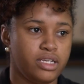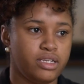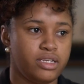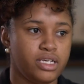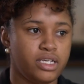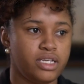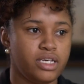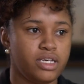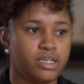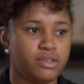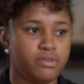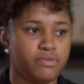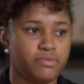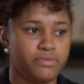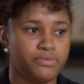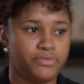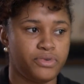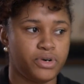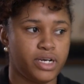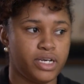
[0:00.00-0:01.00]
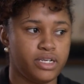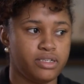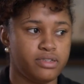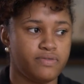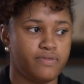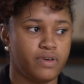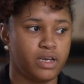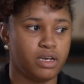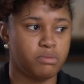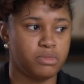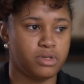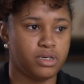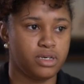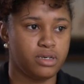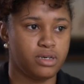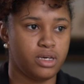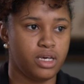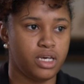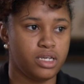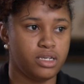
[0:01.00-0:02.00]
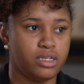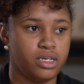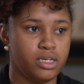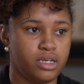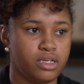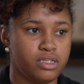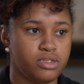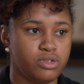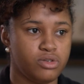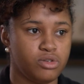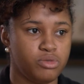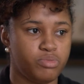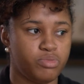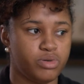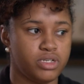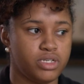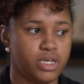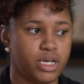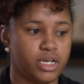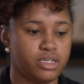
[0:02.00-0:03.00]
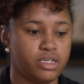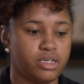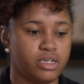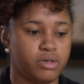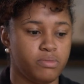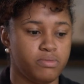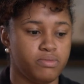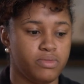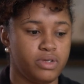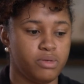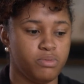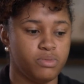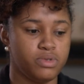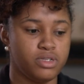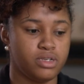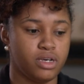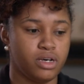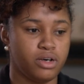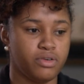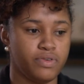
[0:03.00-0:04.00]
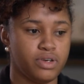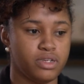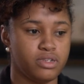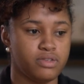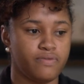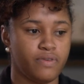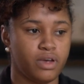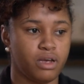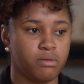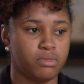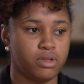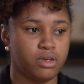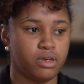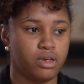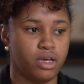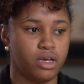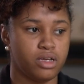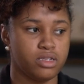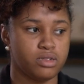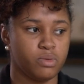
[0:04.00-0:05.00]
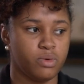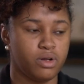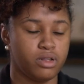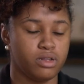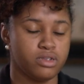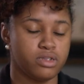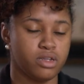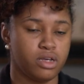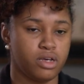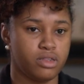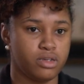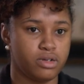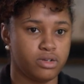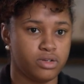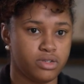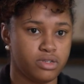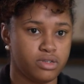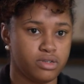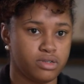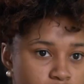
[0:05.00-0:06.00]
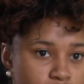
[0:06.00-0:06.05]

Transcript: did it for his family. He did it to protect himself, his family, as well as others.